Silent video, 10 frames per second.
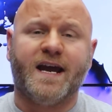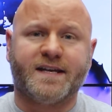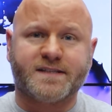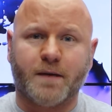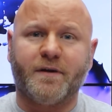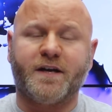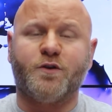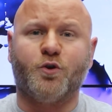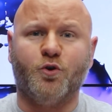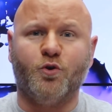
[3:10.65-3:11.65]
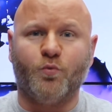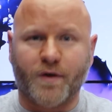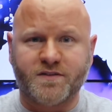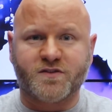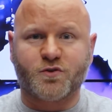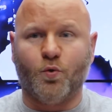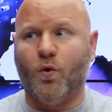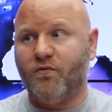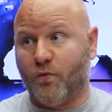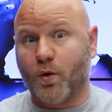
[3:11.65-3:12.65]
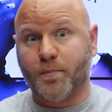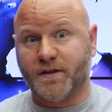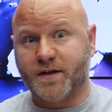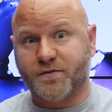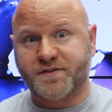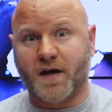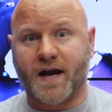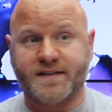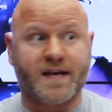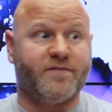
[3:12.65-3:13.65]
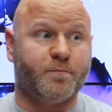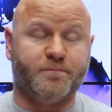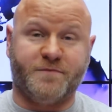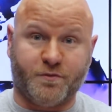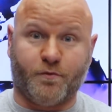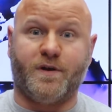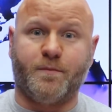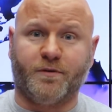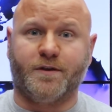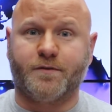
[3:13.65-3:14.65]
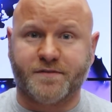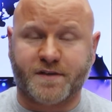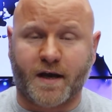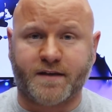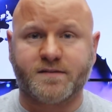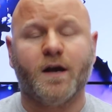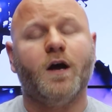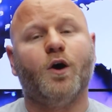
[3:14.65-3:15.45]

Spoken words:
As somebody who went to school for political science, have a degree in political science,